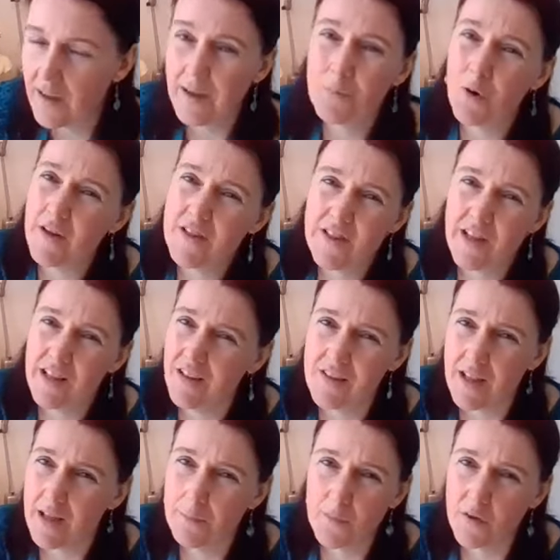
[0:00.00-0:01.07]
I'm quite
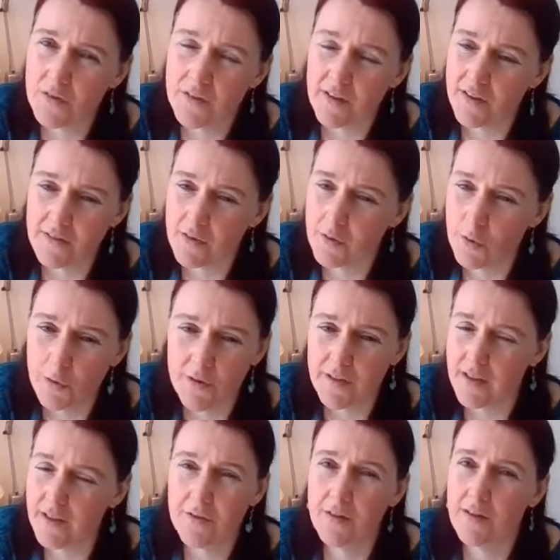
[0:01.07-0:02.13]
jealous that I'm not still at school
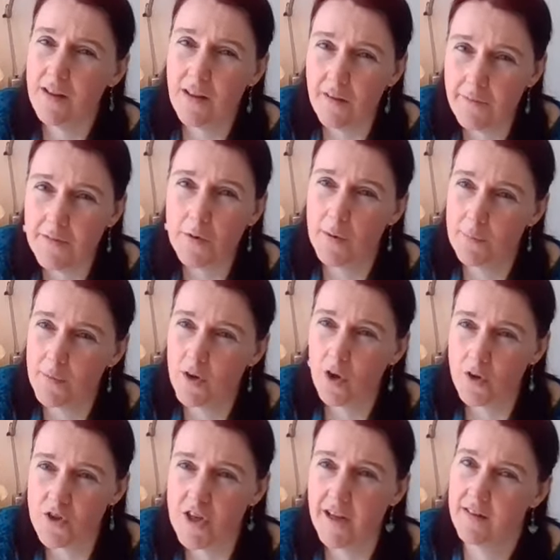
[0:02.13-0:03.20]
because I used to love doing
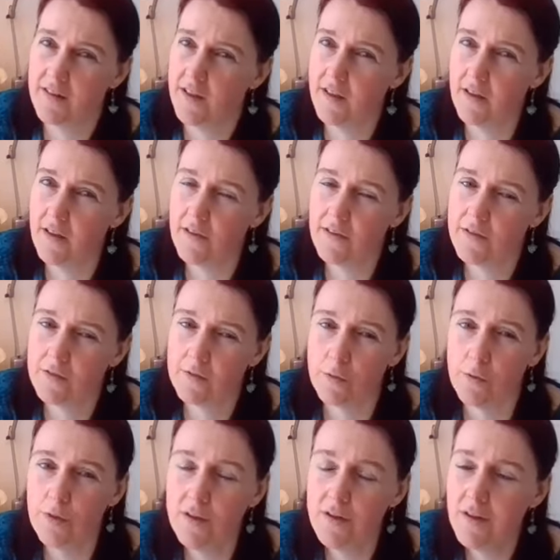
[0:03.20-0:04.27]
projects like this.
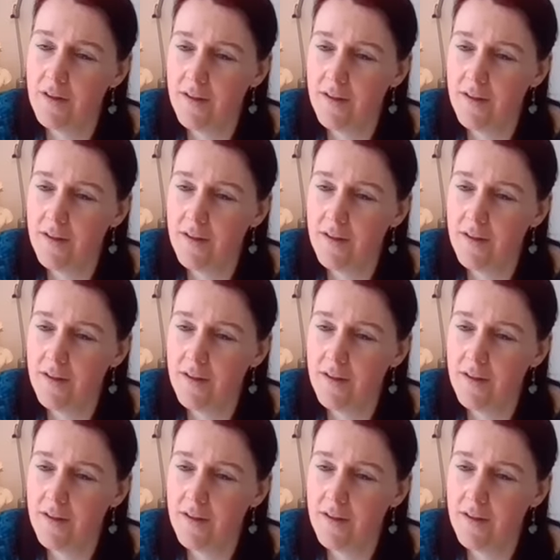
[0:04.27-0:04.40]
So